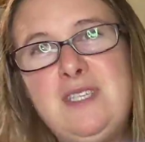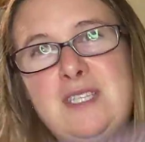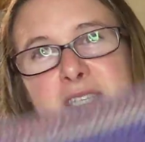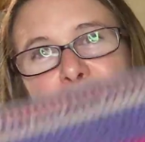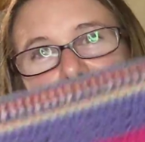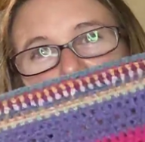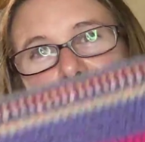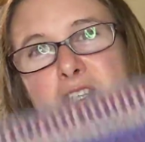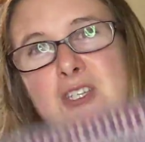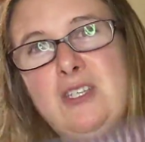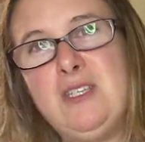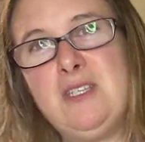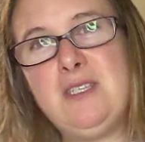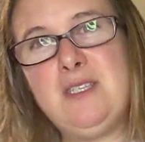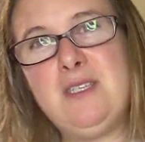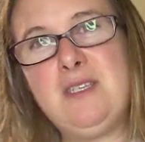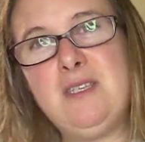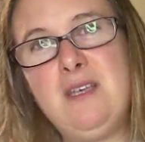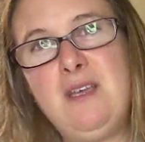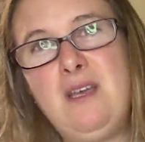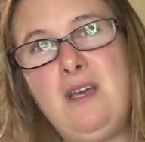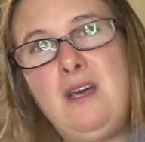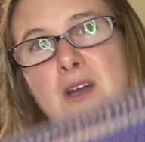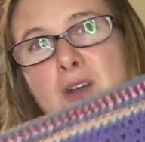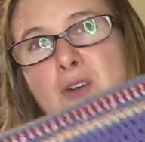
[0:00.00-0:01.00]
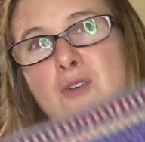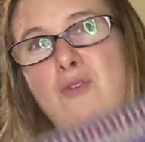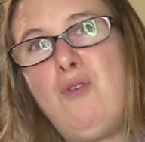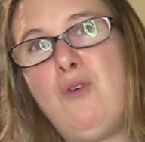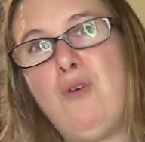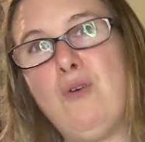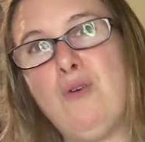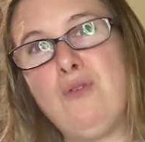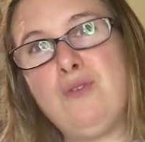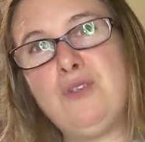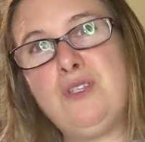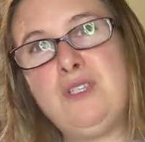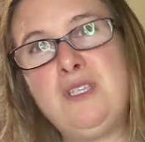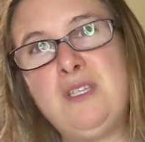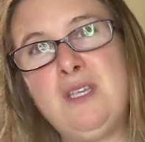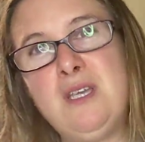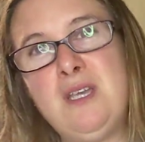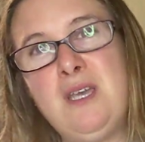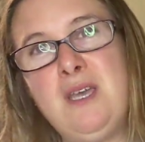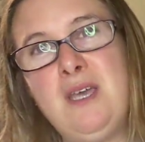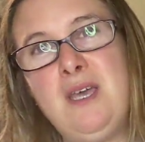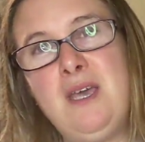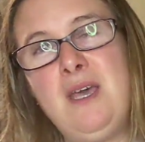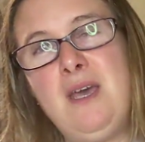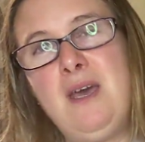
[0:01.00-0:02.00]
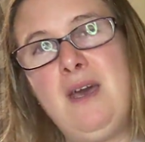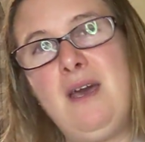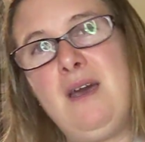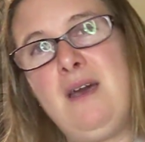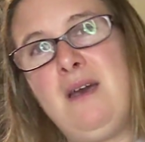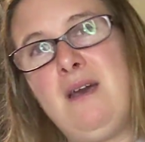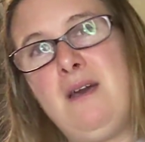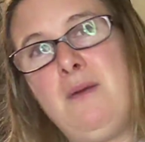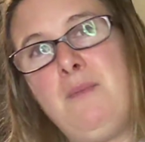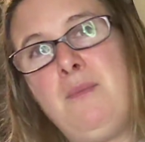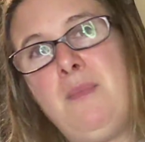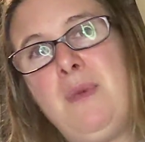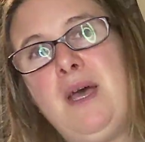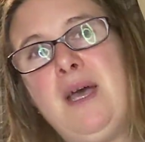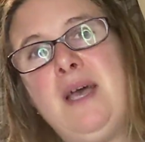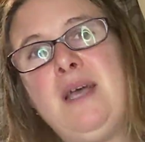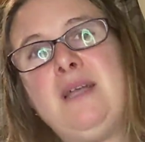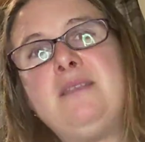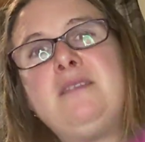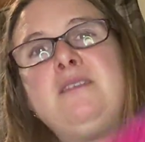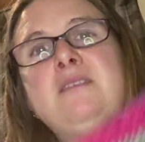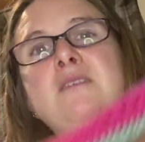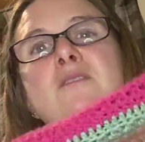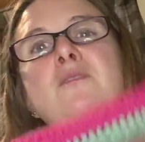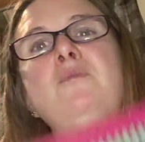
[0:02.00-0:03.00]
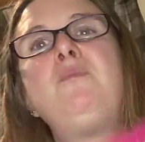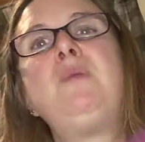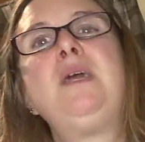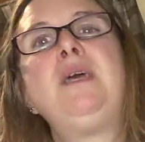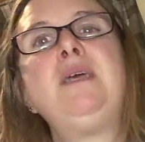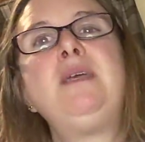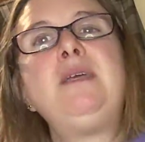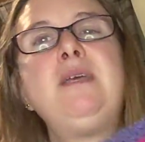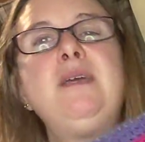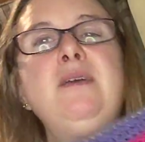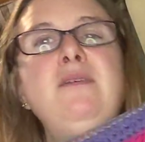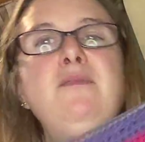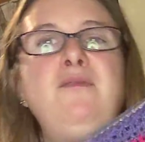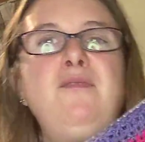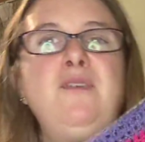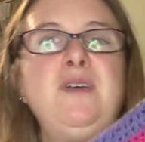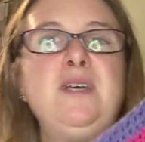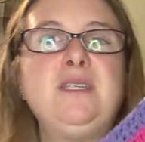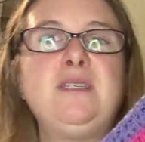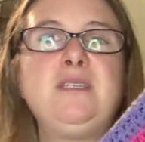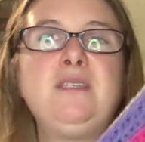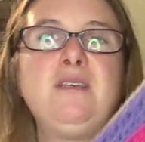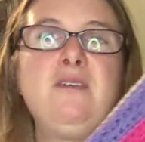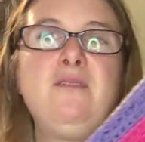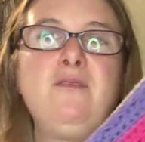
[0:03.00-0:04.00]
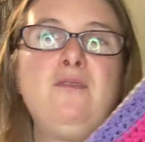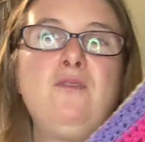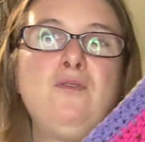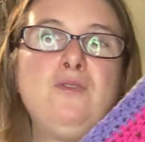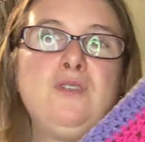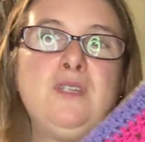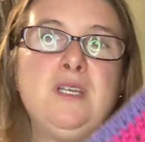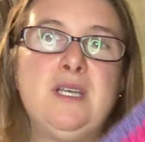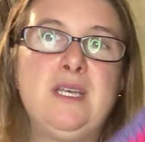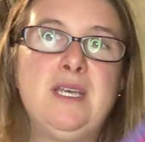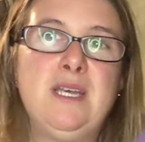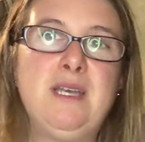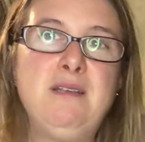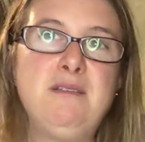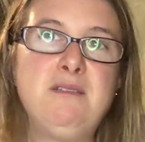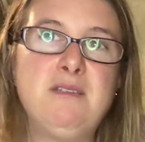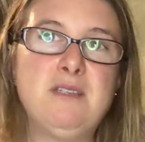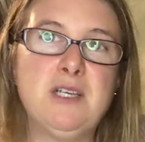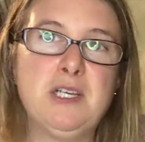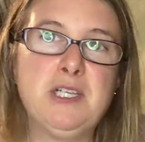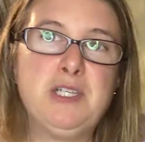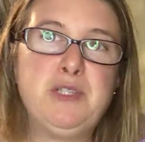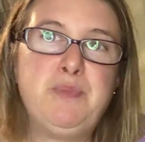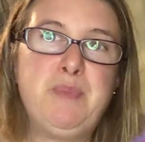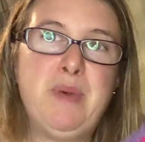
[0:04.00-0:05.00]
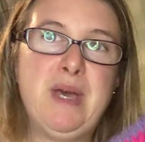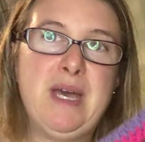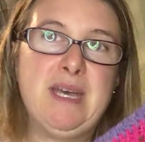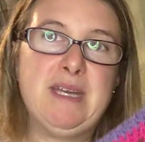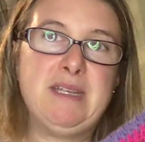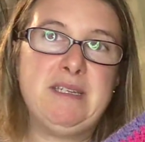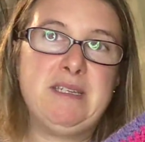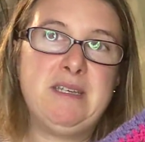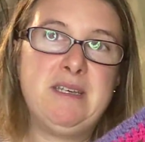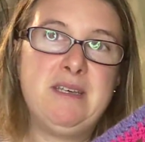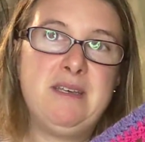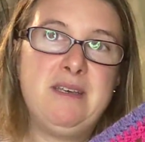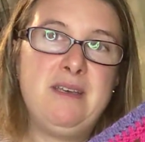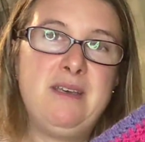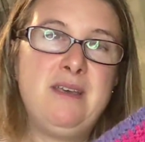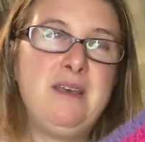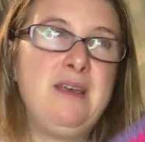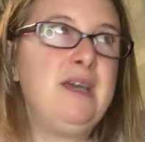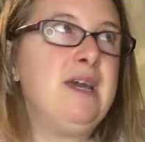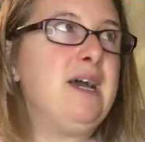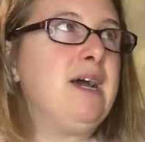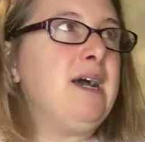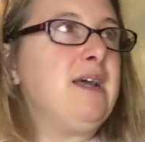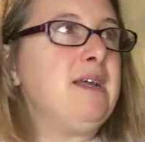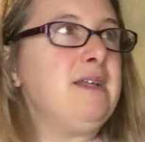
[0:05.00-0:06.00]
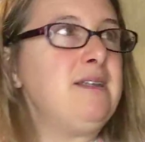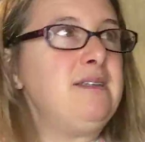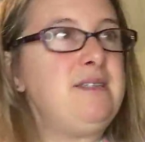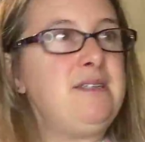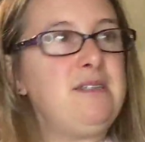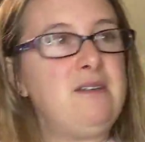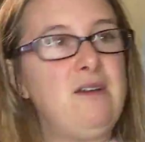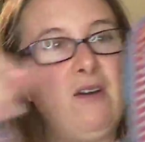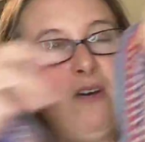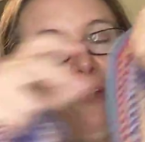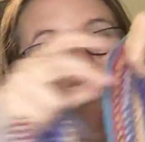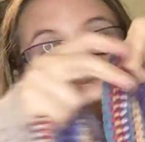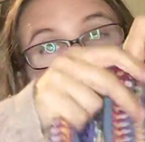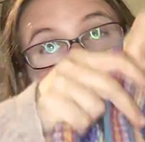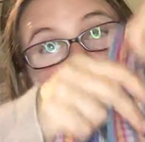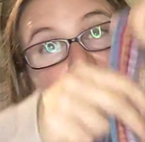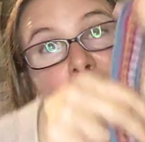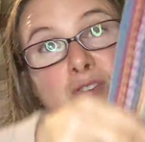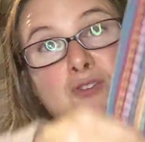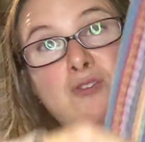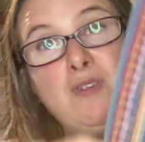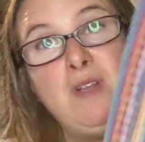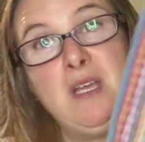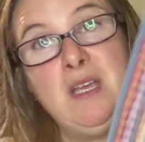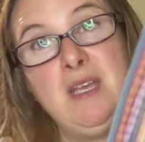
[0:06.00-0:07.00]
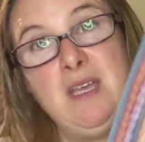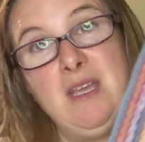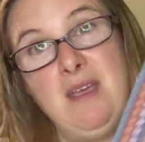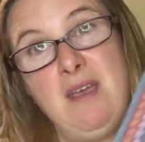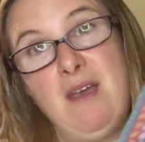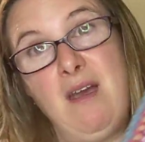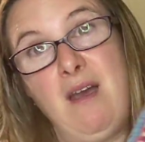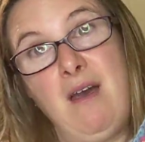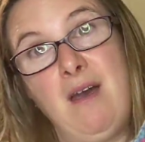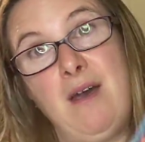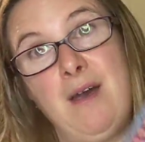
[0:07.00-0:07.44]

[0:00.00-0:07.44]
stitches across, and so the blanket fits. I've got a king size bed, and I literally